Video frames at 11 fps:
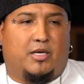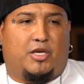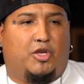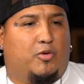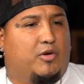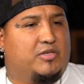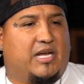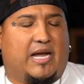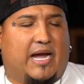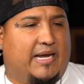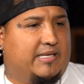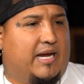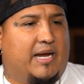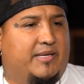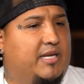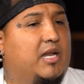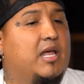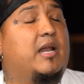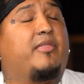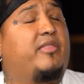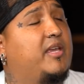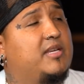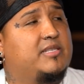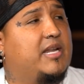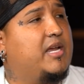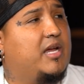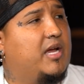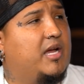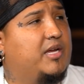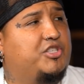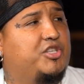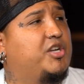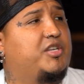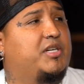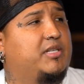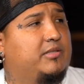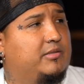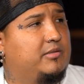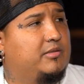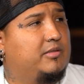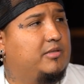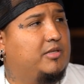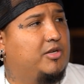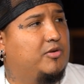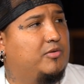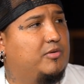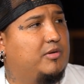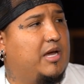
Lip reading: you know, he goes, I did a lot of things that I shouldn't have done, you know.